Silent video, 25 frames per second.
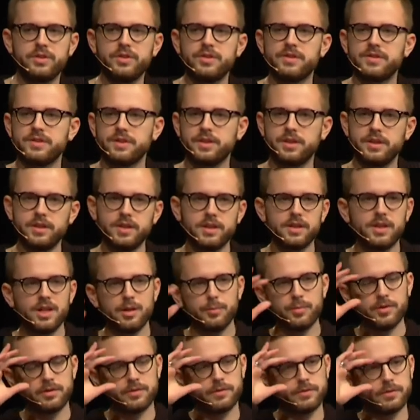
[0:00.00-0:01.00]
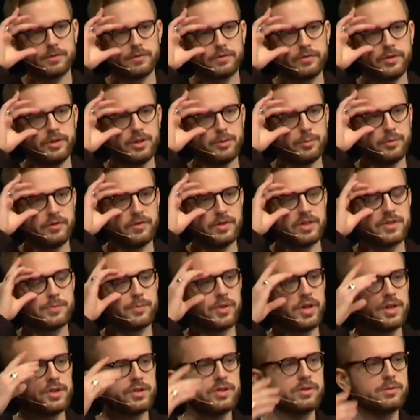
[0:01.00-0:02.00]
which is the key enabler for freedom of
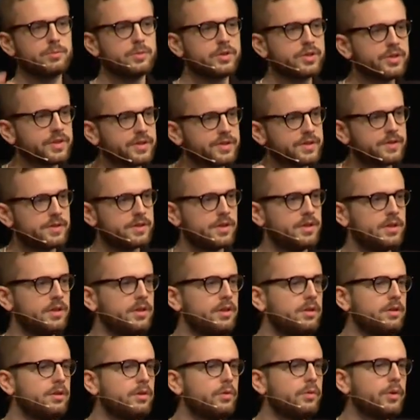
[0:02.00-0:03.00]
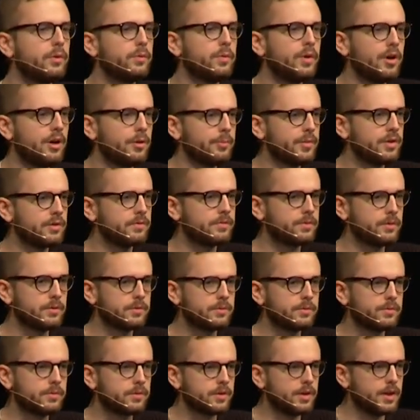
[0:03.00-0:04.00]
expression, which is a requirement
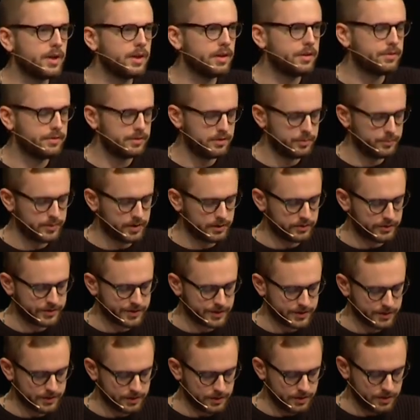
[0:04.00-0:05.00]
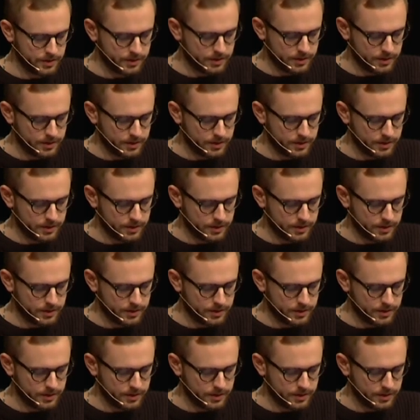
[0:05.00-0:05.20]
for a healthy democracy.